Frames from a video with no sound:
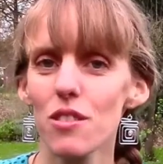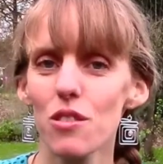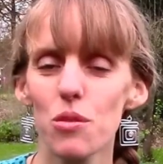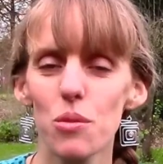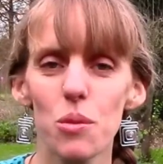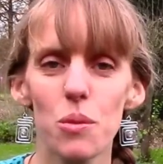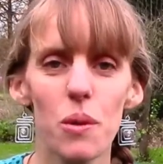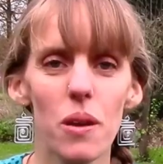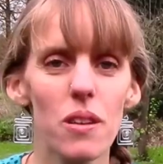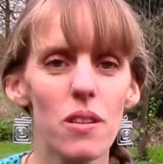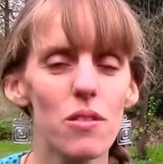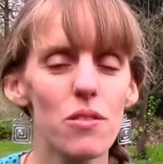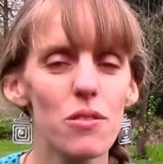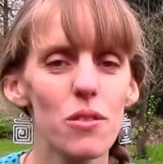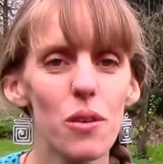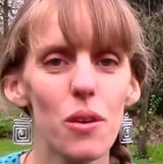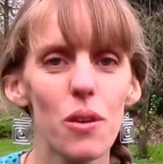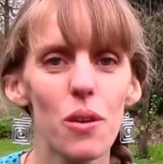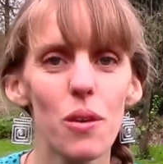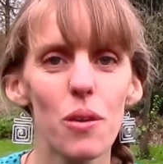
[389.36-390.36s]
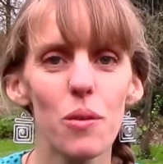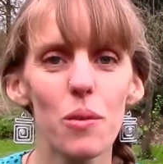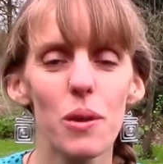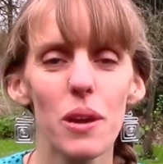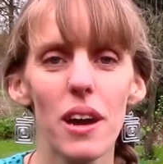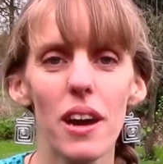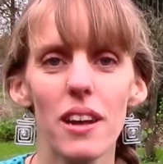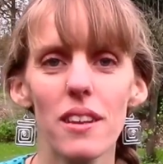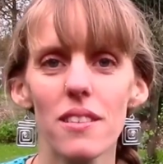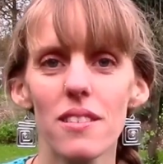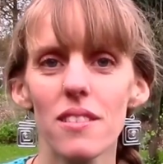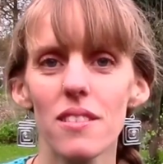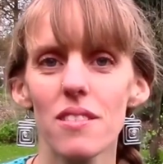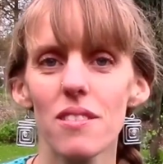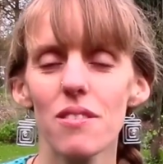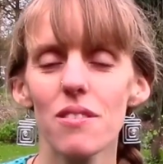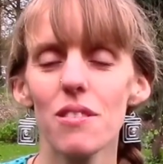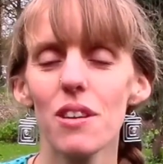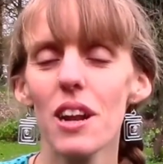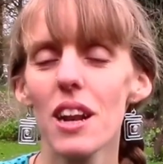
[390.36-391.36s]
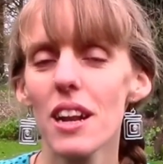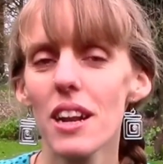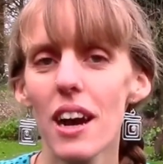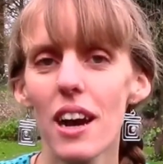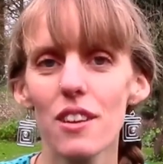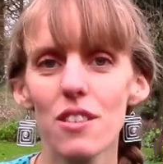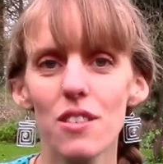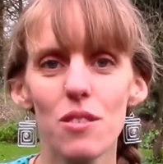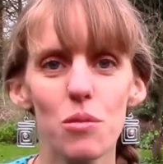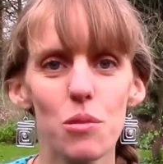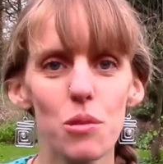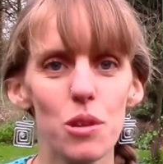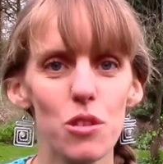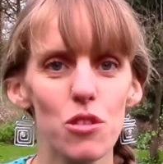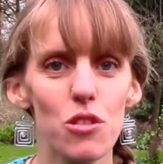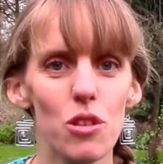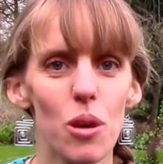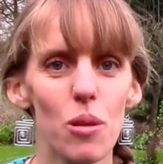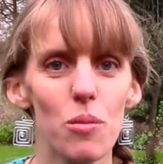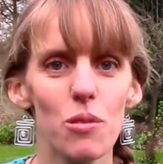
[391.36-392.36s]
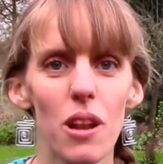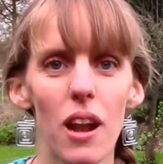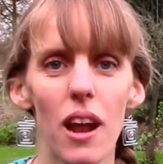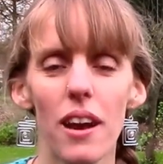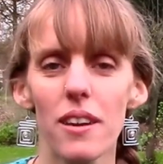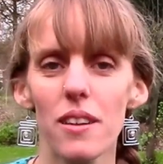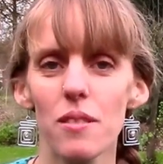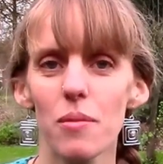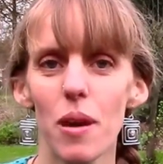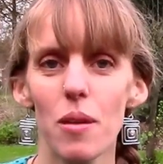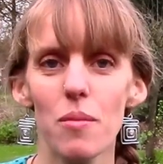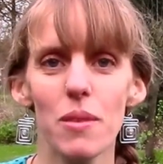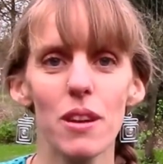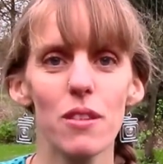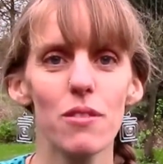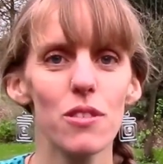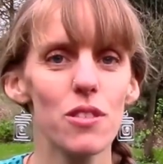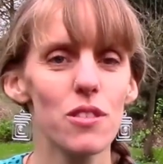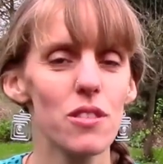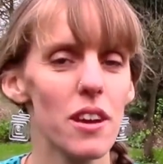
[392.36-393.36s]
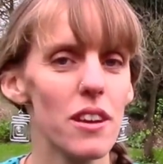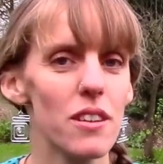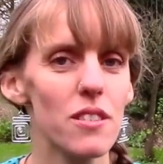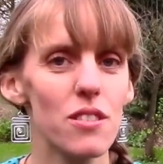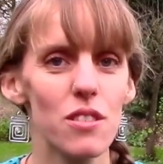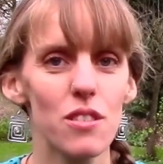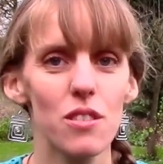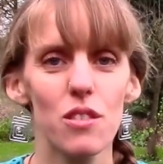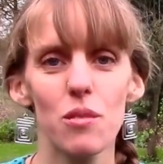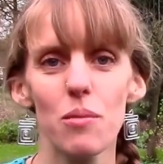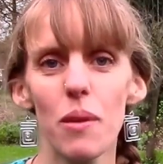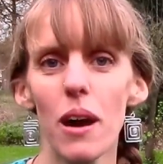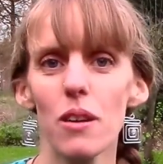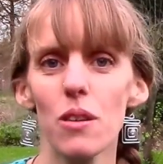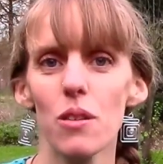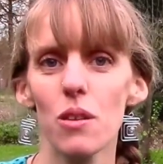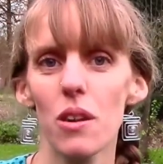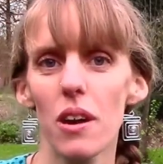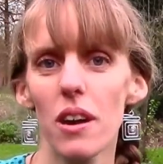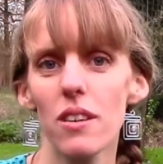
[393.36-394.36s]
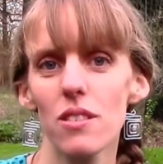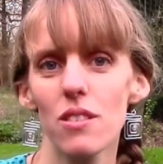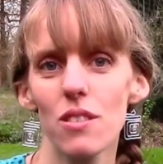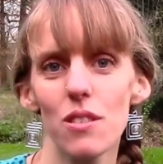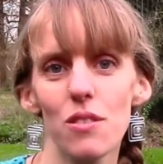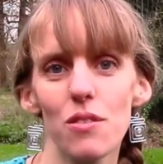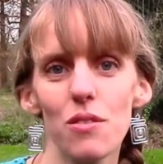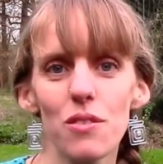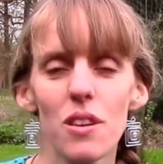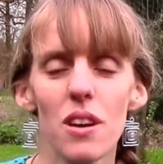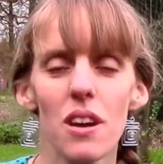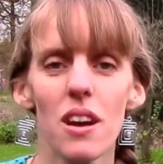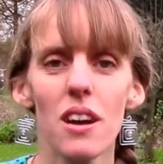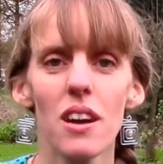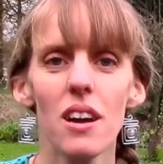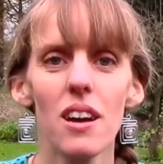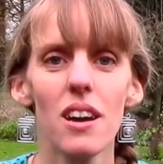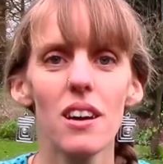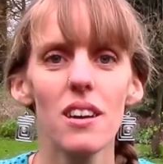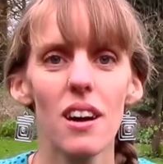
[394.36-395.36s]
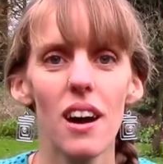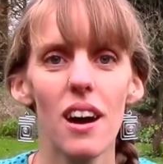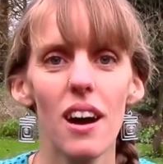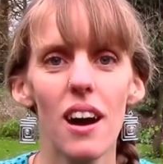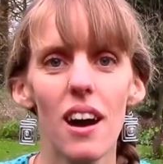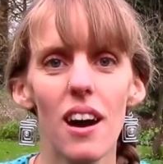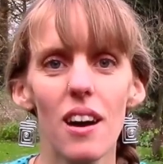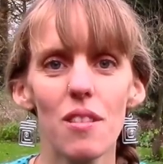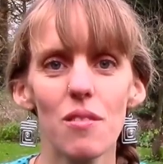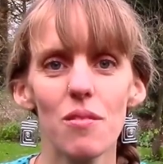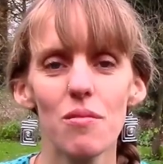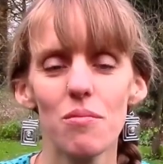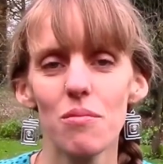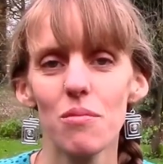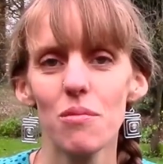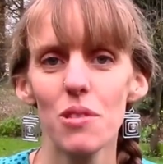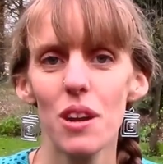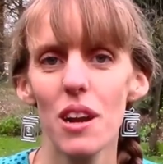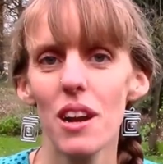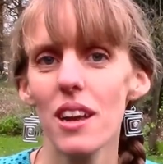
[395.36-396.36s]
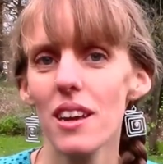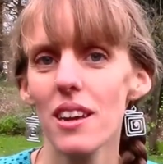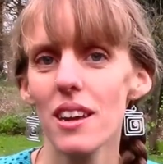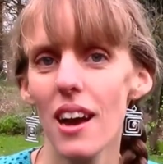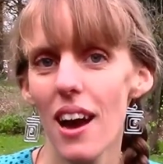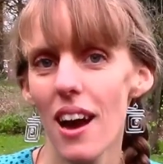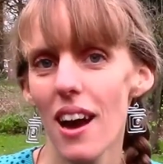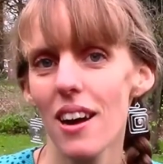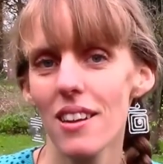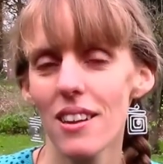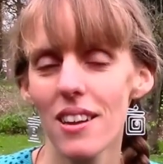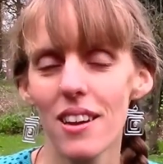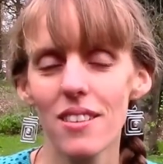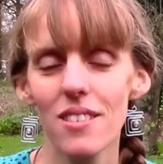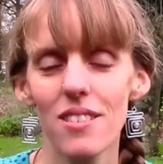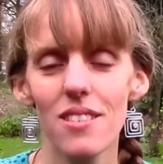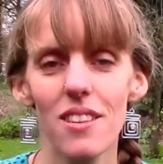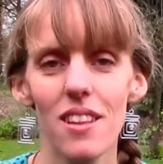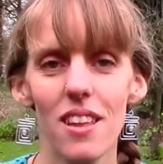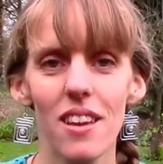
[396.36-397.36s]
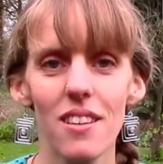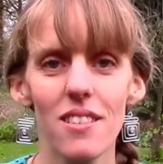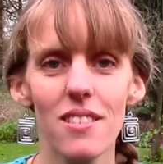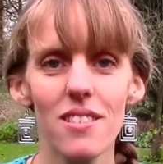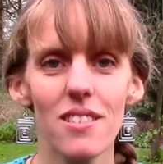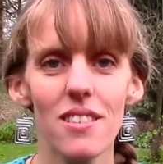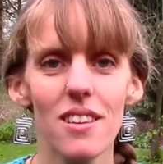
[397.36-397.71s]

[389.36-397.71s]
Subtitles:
were wonderful. We had really nice workshops, like about manifestation, about all kinds of really nice things.